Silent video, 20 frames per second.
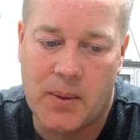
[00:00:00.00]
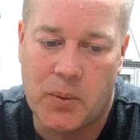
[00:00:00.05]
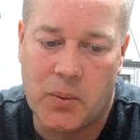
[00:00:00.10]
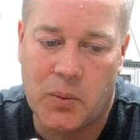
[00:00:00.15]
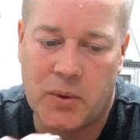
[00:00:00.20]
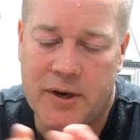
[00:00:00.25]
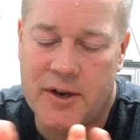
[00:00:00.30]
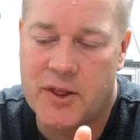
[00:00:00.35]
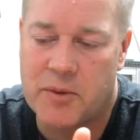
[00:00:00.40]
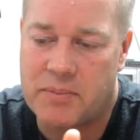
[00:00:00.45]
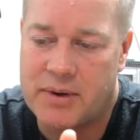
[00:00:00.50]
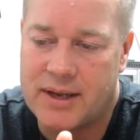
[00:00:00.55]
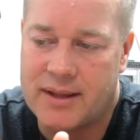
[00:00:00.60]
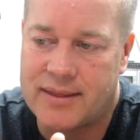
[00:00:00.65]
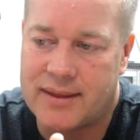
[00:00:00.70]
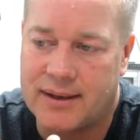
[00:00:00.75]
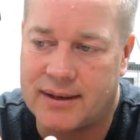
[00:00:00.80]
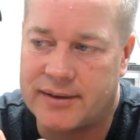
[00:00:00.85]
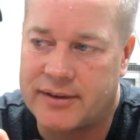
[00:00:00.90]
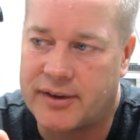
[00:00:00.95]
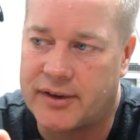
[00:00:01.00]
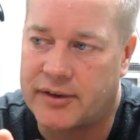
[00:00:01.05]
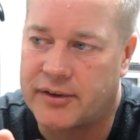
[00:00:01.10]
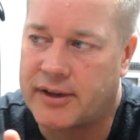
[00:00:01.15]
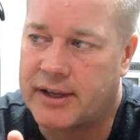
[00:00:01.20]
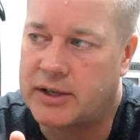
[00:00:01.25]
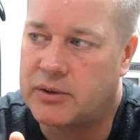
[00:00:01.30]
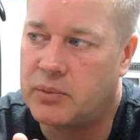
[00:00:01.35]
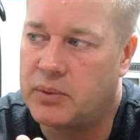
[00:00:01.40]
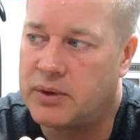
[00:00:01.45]
one of the big things is,
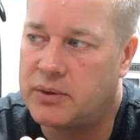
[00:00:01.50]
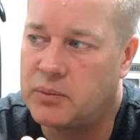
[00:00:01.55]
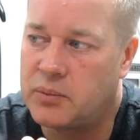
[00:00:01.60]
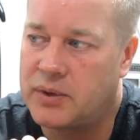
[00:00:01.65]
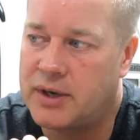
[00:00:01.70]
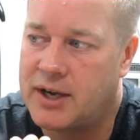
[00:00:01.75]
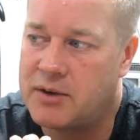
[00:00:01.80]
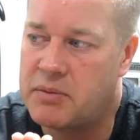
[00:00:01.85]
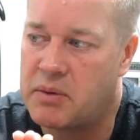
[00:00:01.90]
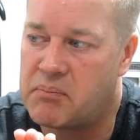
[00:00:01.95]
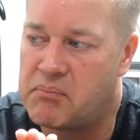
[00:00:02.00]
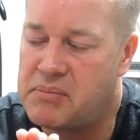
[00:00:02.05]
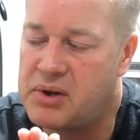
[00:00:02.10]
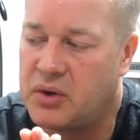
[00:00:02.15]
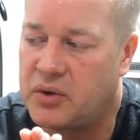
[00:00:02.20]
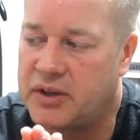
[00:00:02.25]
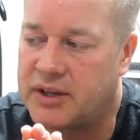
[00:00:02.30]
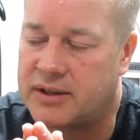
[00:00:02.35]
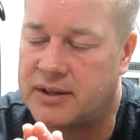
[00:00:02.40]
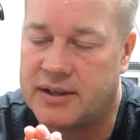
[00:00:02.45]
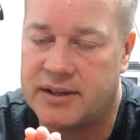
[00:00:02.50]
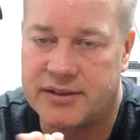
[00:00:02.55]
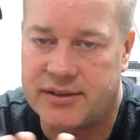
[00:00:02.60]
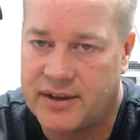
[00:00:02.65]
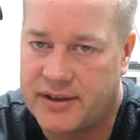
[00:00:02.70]
like when I've been building these,